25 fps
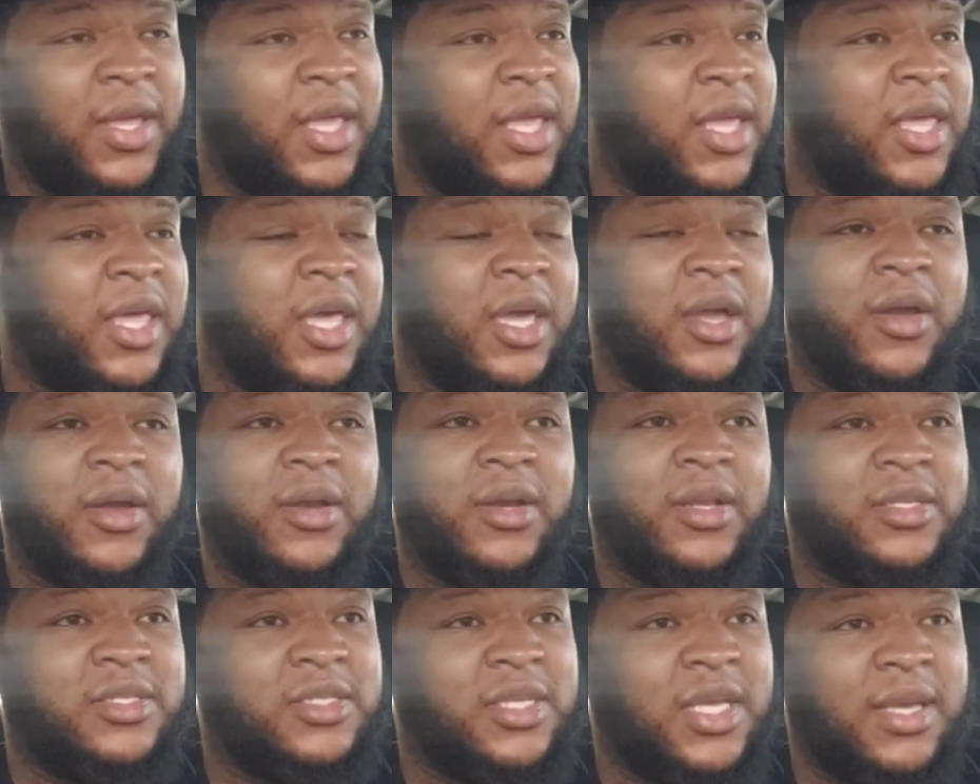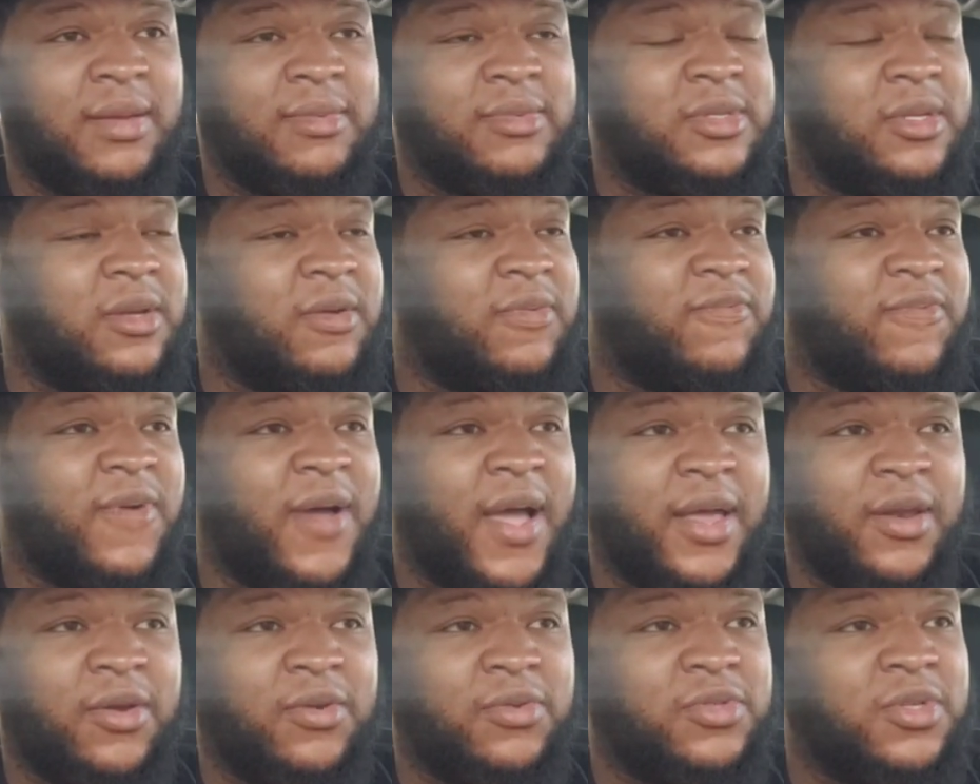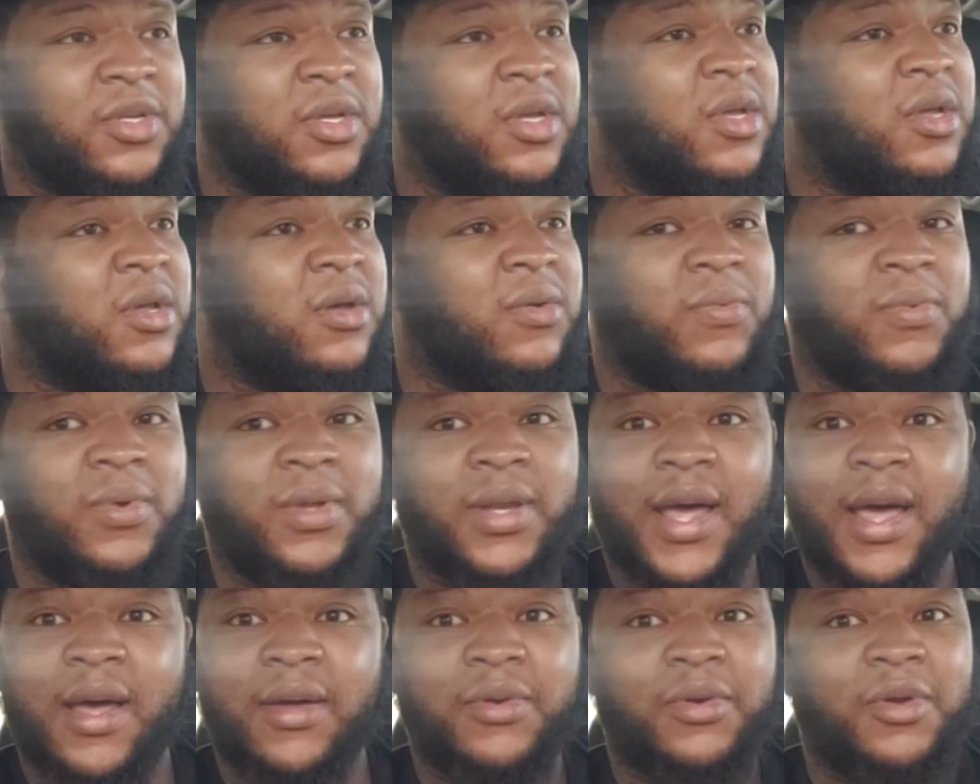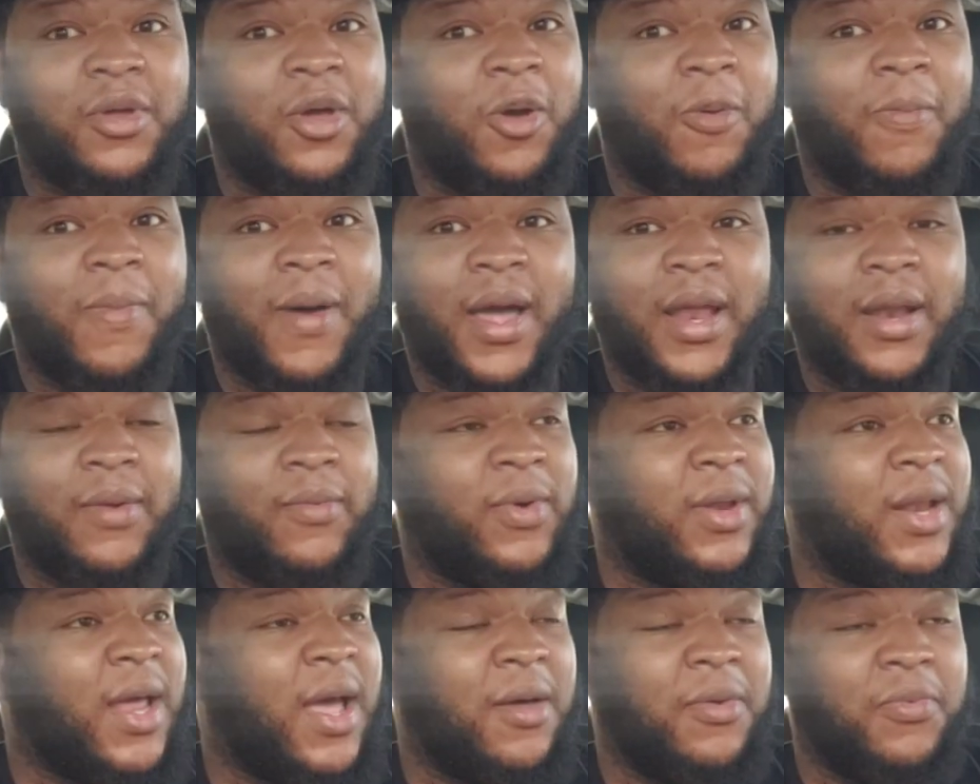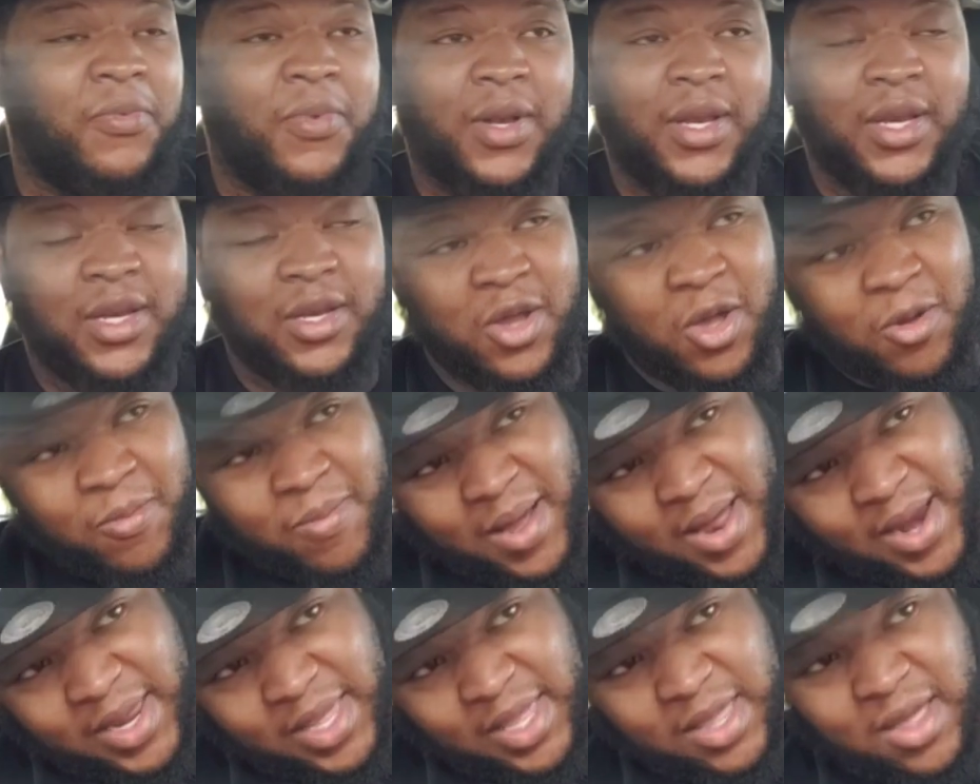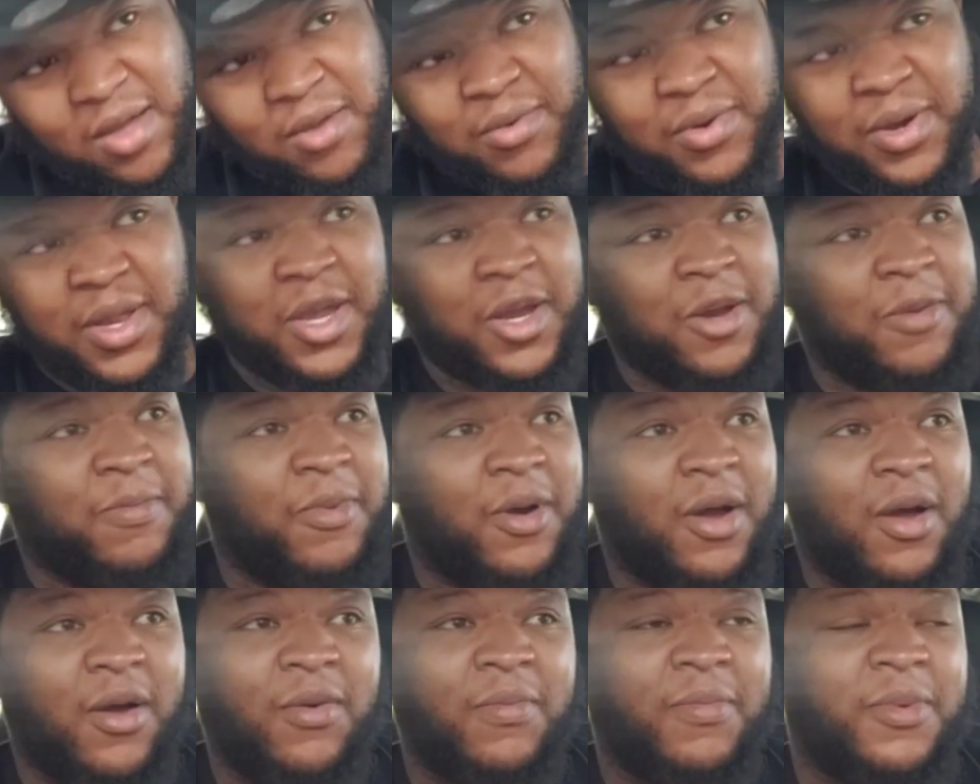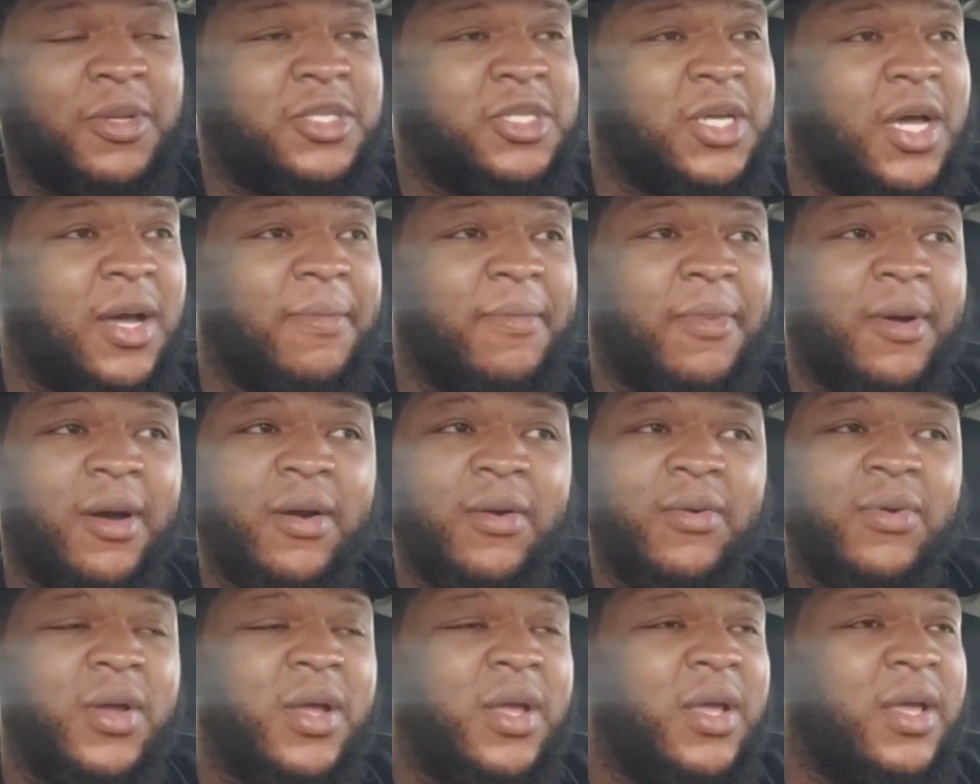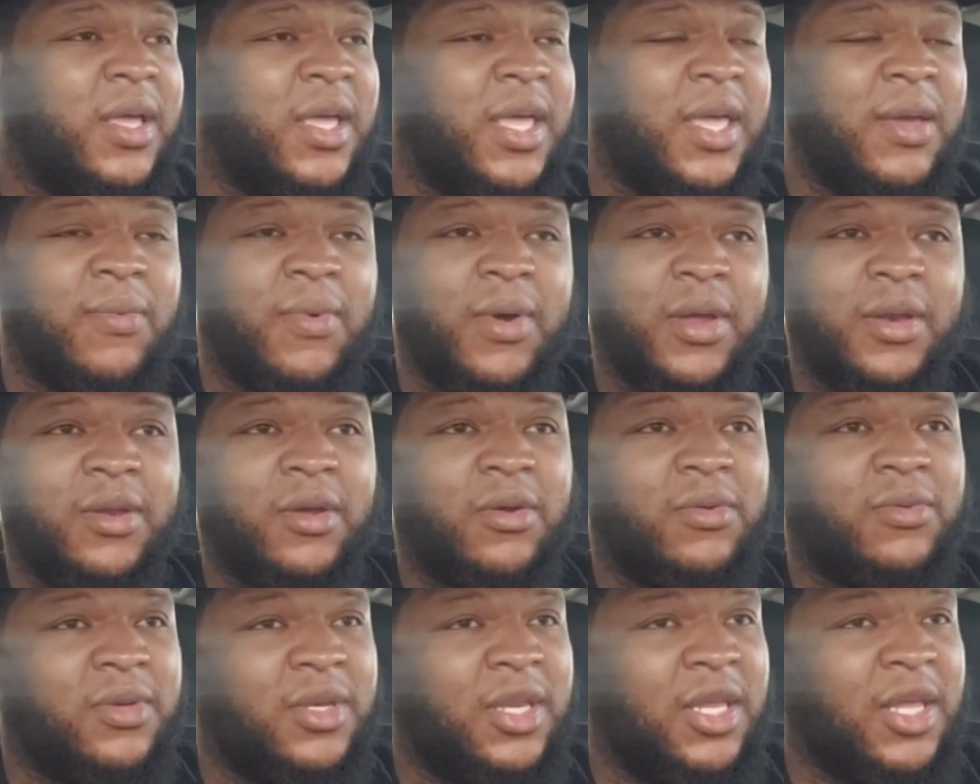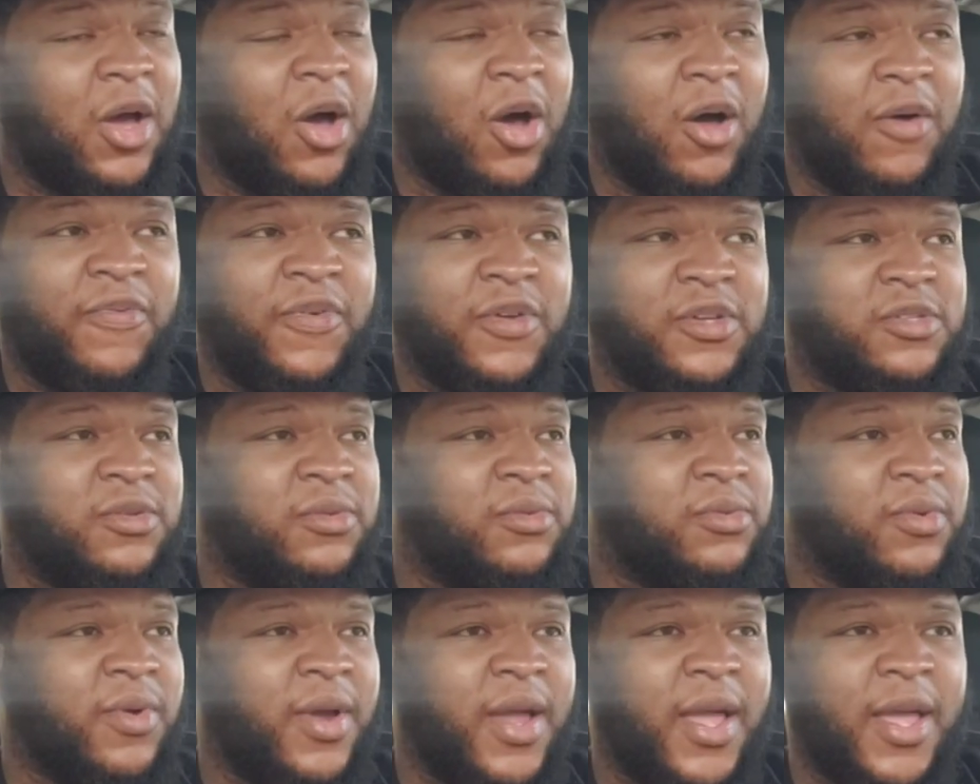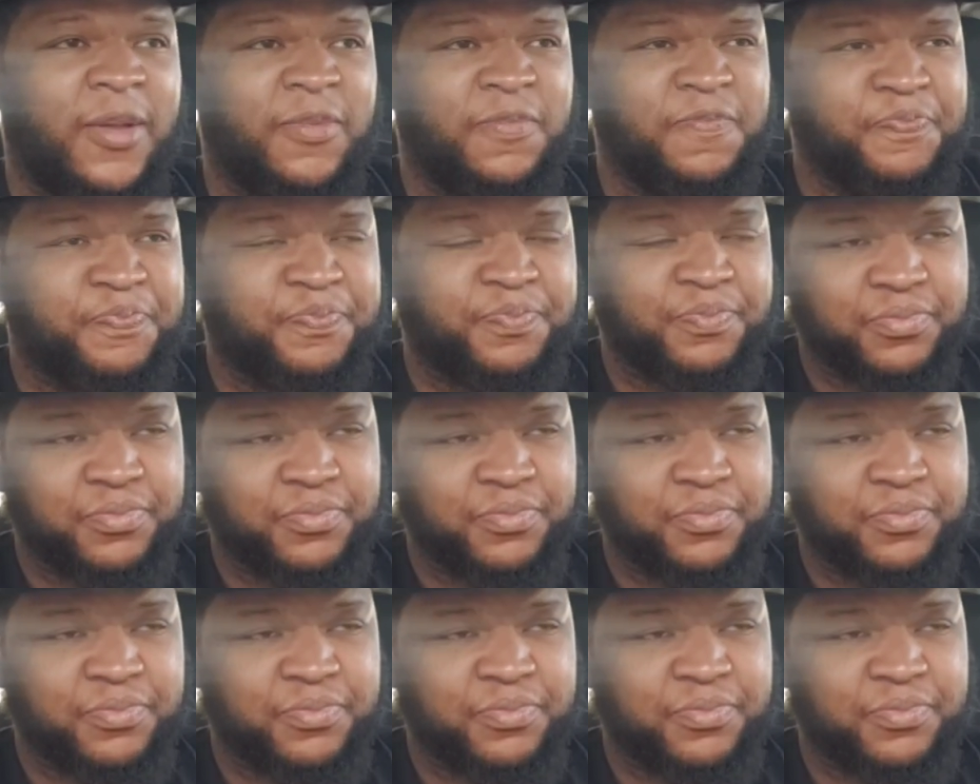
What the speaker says: He carried the team to the finals without really nobody on there, bro. Mutombo, he wasn't no offensive threat.